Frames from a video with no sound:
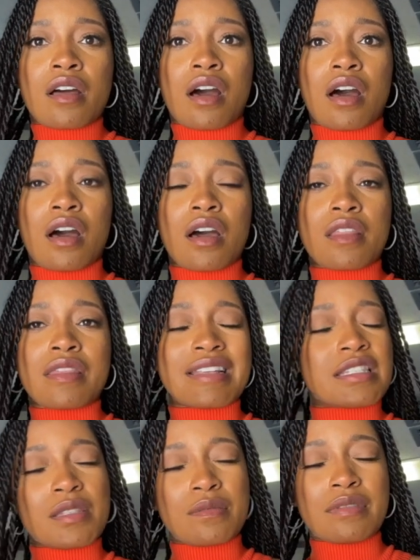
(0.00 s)

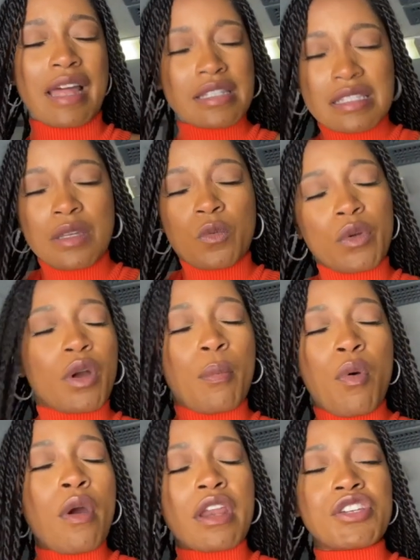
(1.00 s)
that's the real
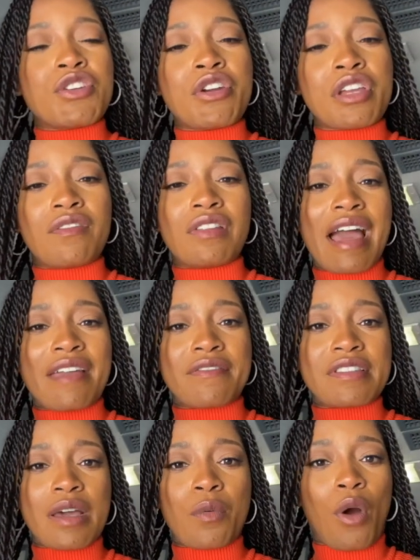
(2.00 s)
point and journey of life,
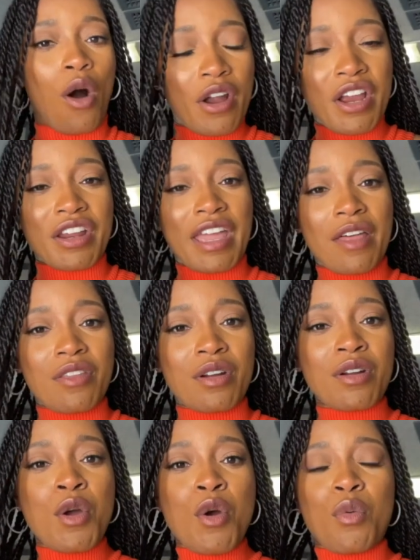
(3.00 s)
is that we're all here
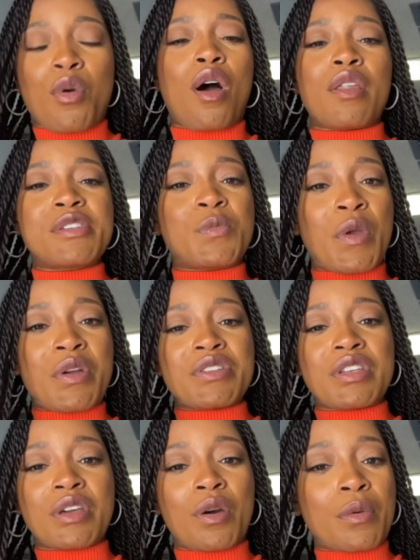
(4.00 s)
together, we're all
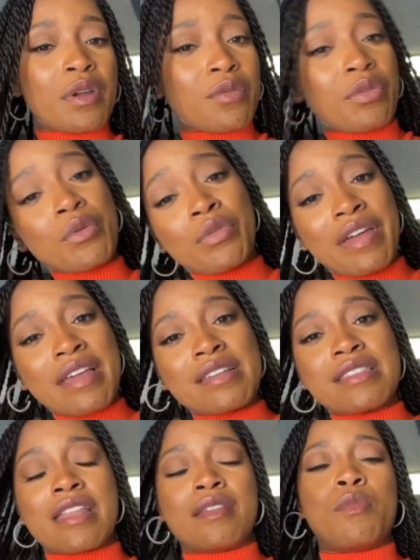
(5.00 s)
experiencing going through
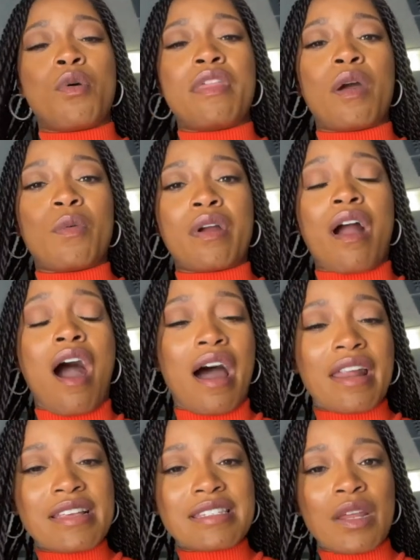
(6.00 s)
things, and the more that we're
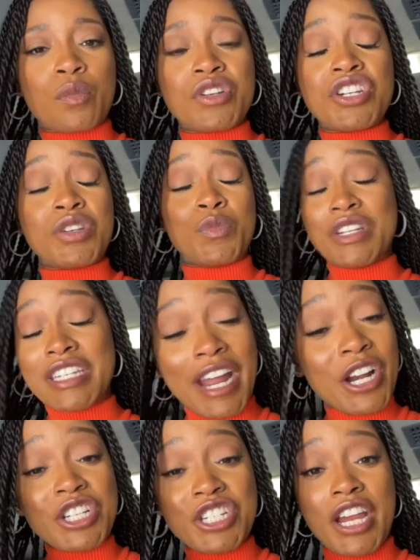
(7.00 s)
honest and we
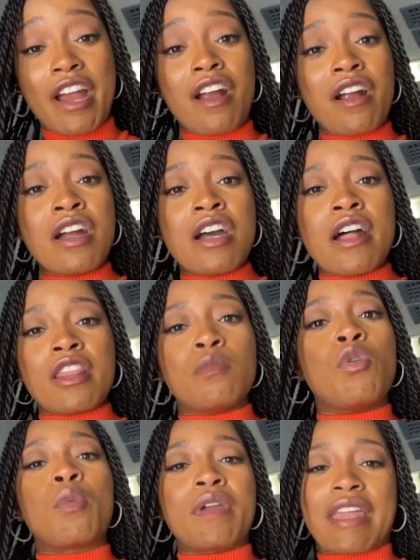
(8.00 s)
dare to share, the
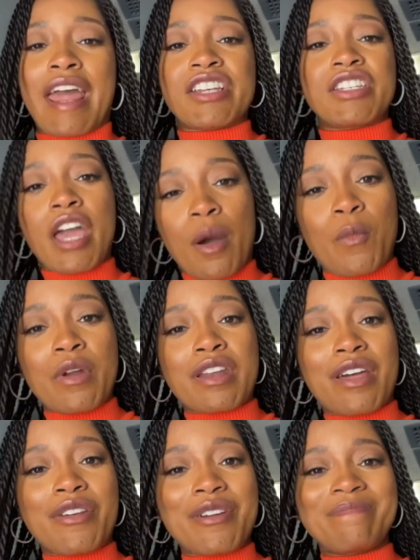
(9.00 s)
more we can actually help one
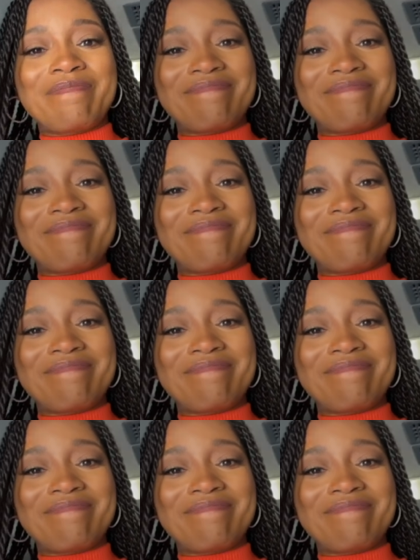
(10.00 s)
another.